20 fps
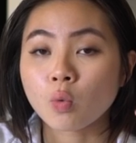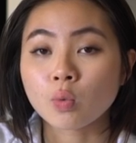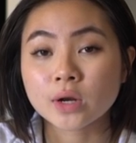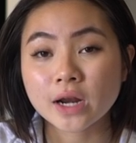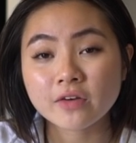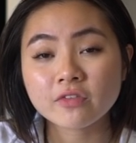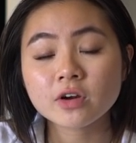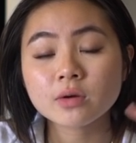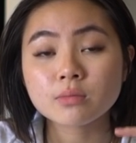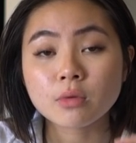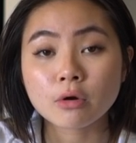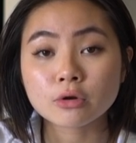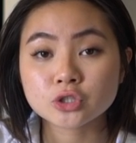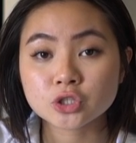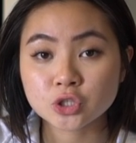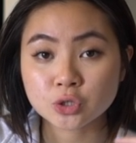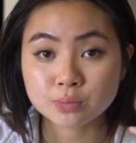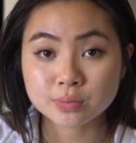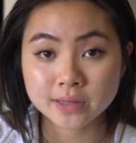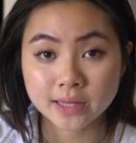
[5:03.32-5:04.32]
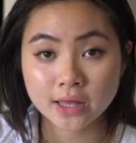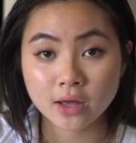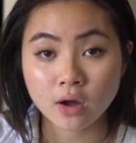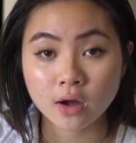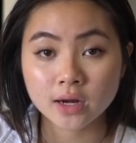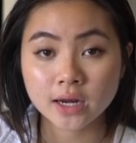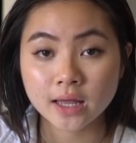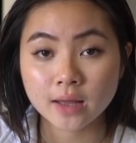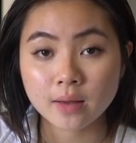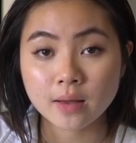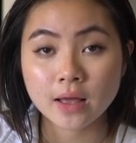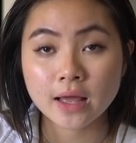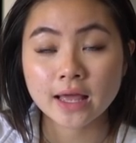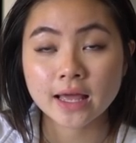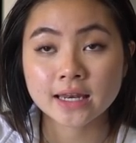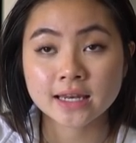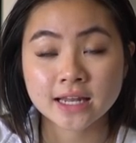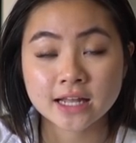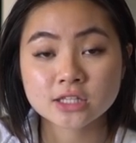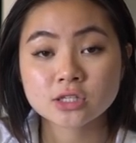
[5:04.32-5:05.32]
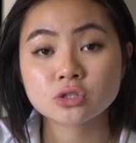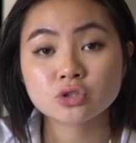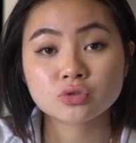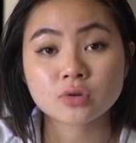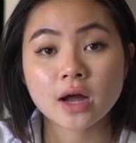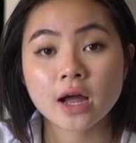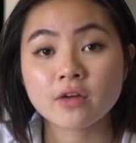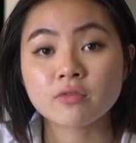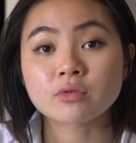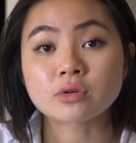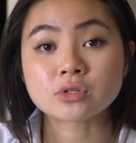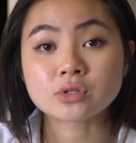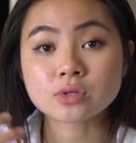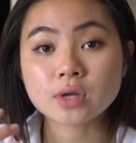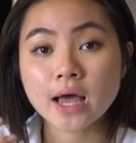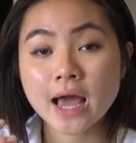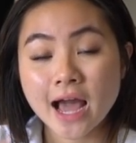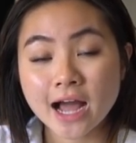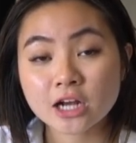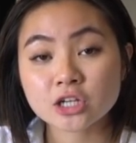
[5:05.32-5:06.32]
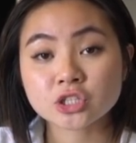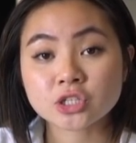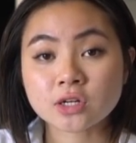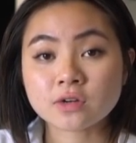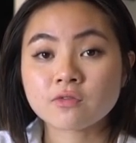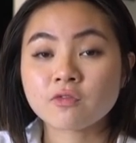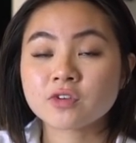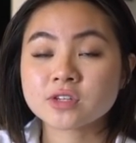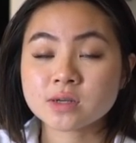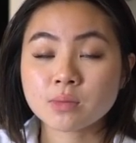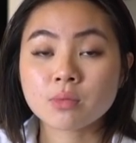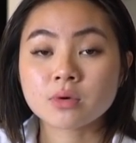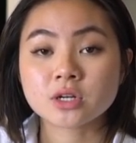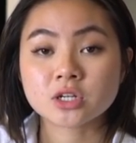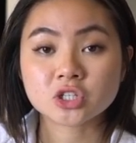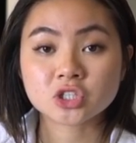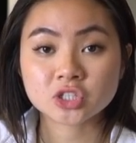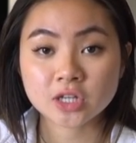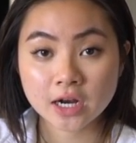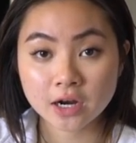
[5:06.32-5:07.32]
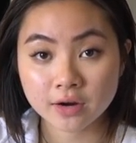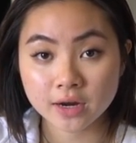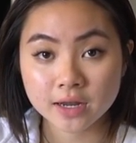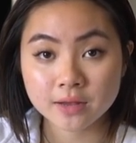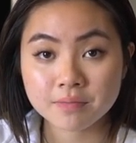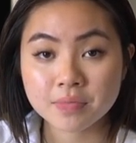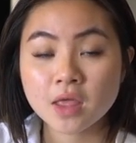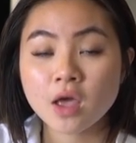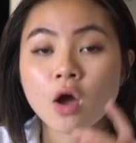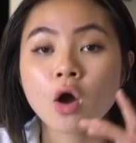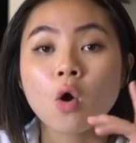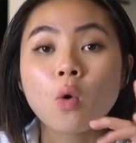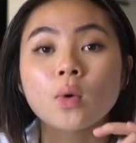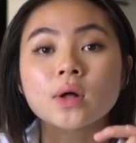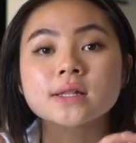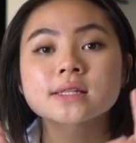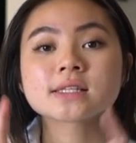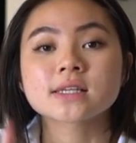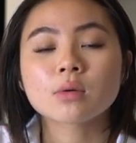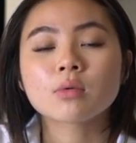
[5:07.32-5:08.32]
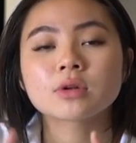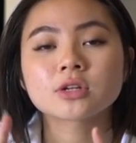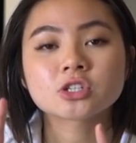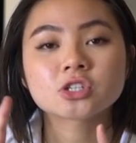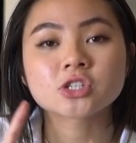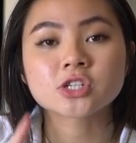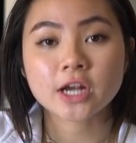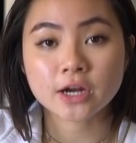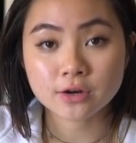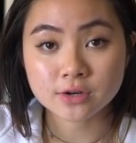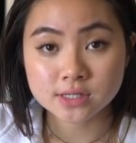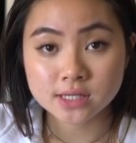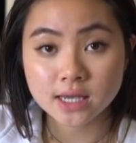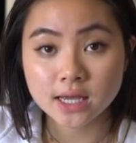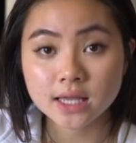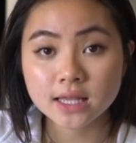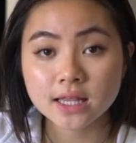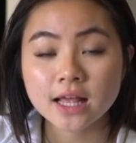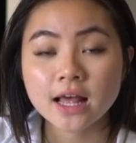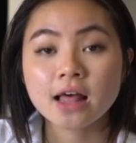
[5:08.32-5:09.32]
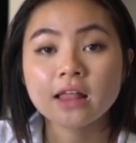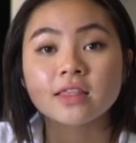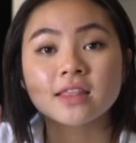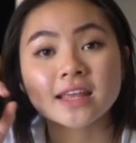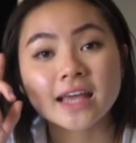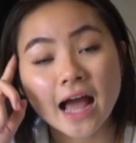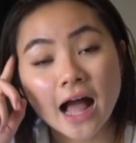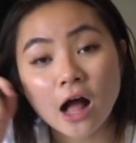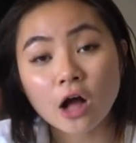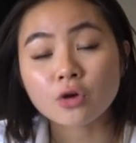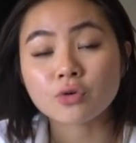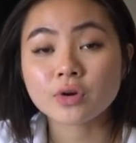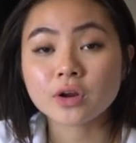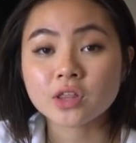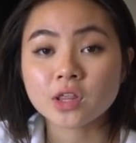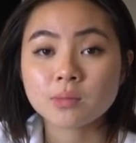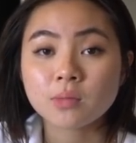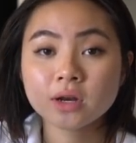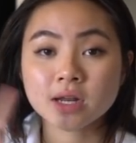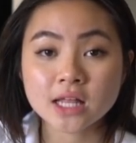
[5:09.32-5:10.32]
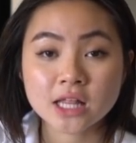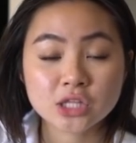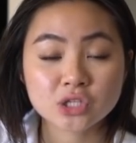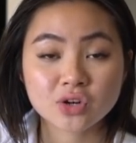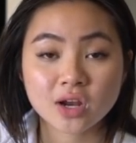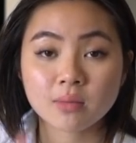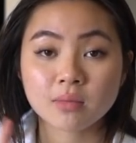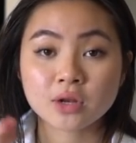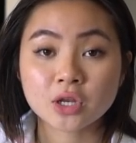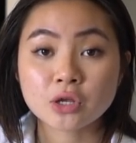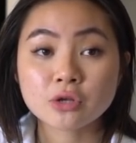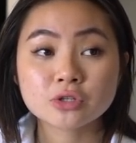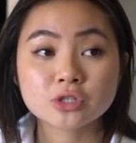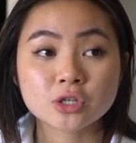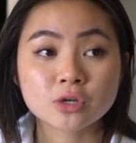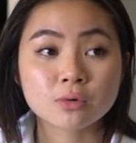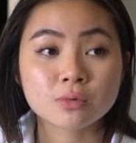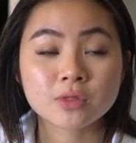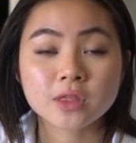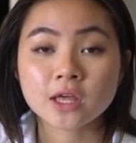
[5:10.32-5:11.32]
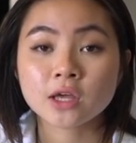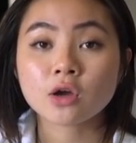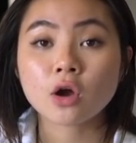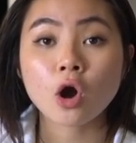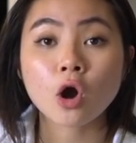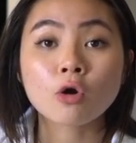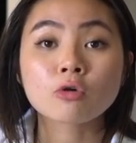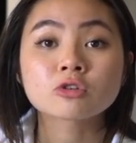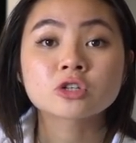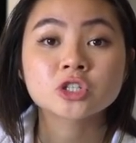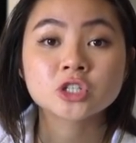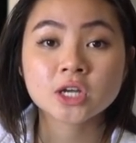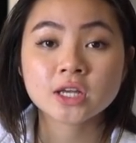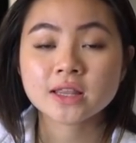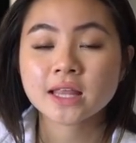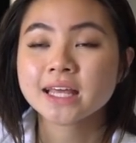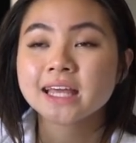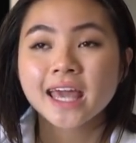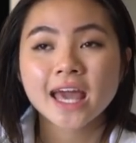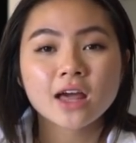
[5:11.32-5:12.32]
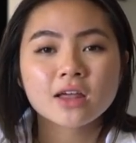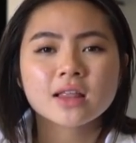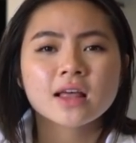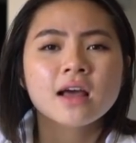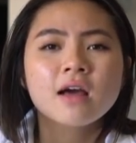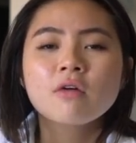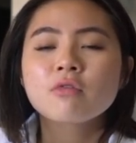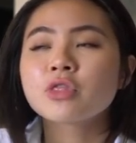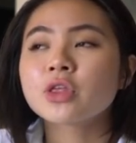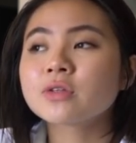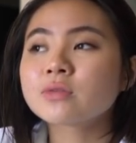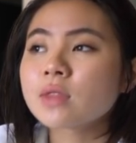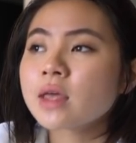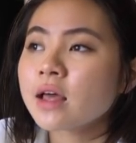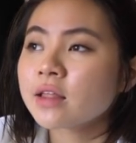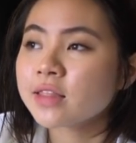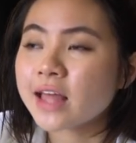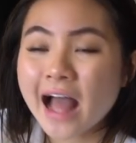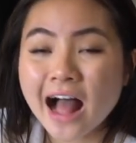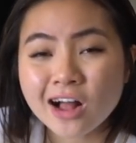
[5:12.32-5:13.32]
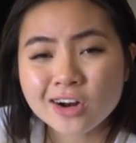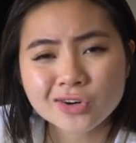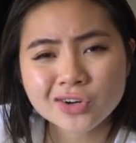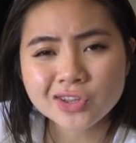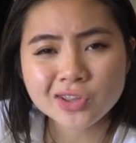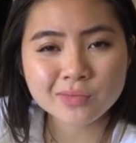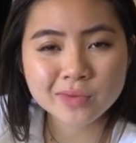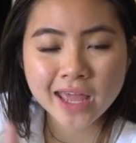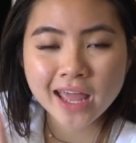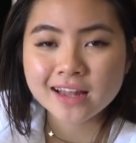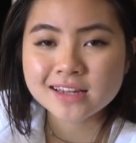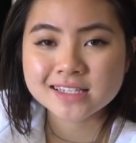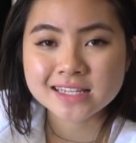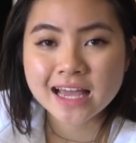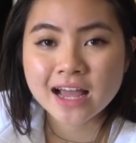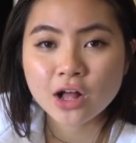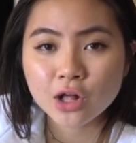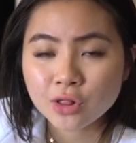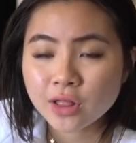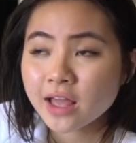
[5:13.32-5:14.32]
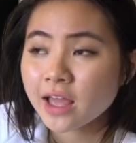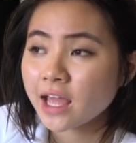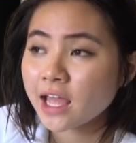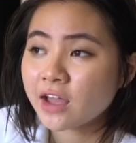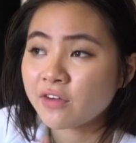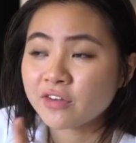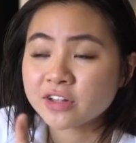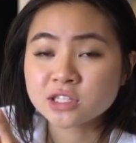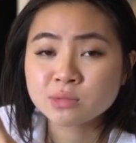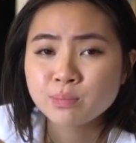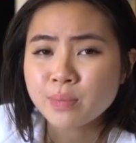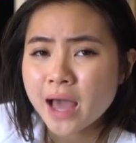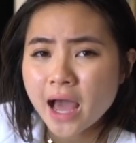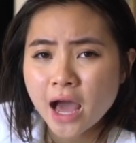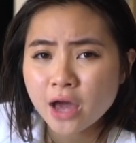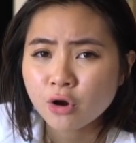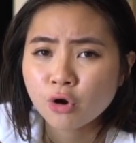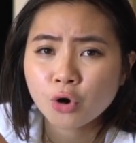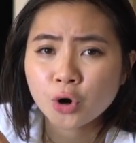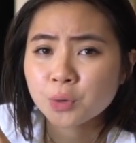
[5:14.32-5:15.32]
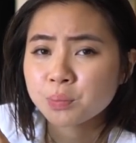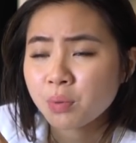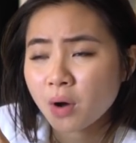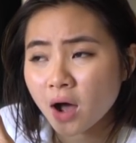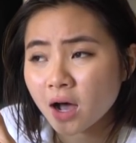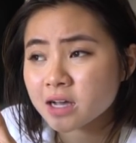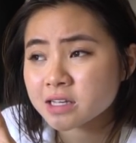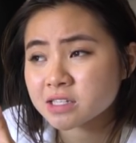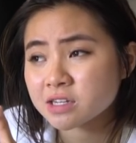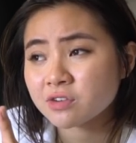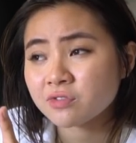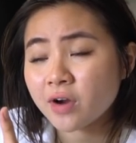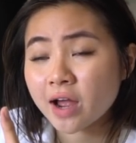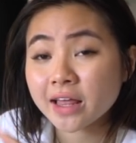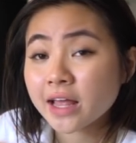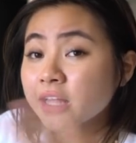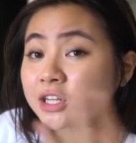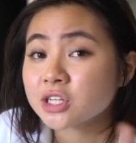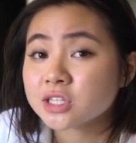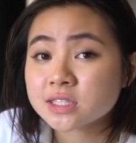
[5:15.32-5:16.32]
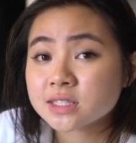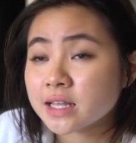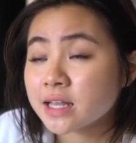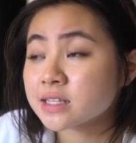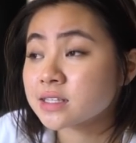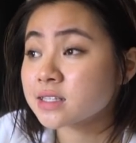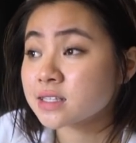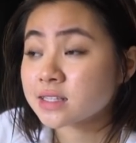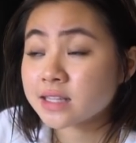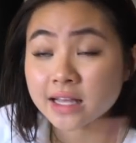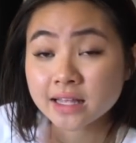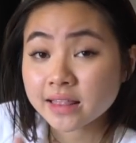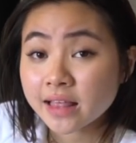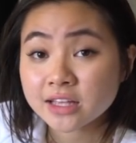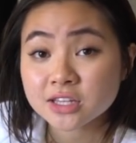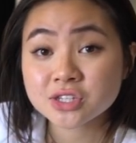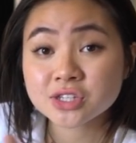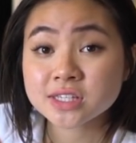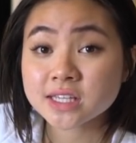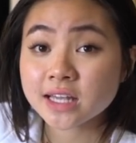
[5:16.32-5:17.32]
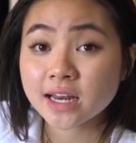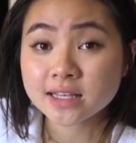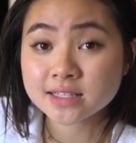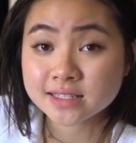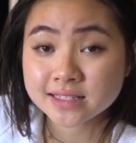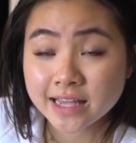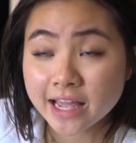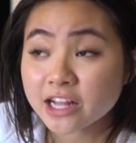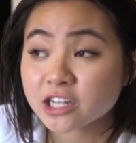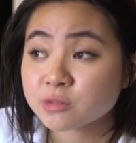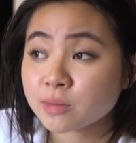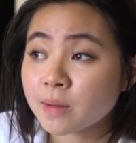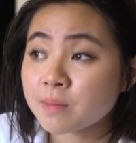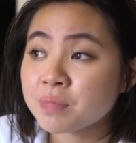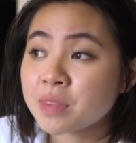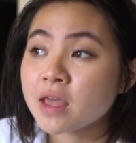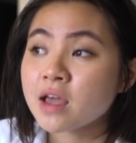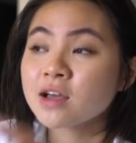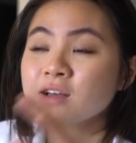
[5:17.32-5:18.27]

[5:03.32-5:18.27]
whatever emotion you play on, it needs to drive action for someone to share it. When someone shares it, the algorithm on Instagram and YouTube think, oh shit, they can't, the algorithm can't tell if it's bad or positive, right? It just says that they just see it as engagement.